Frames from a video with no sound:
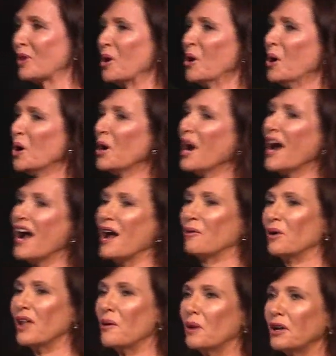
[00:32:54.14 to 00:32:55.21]
All right,
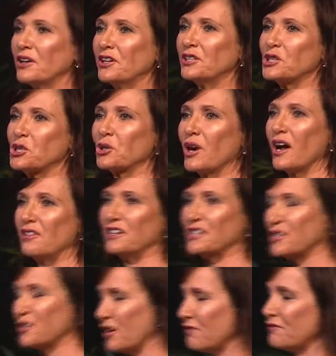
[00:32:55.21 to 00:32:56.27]
well, I want you to try this
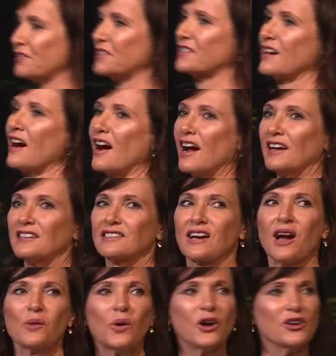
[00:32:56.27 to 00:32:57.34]
on for size.
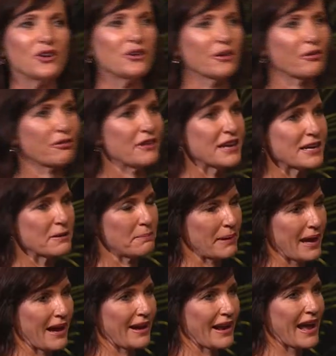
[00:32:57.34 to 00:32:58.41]
I want you to think
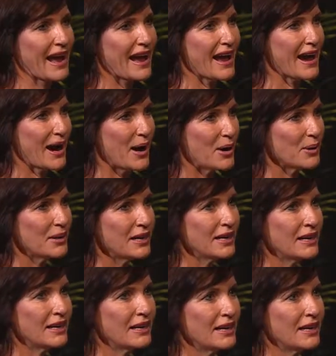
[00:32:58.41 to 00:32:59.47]
about how
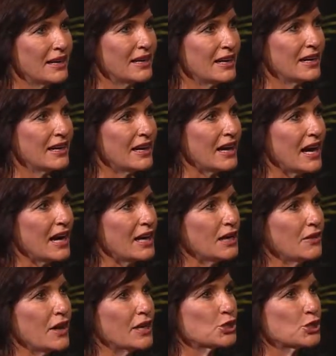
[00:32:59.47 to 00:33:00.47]
a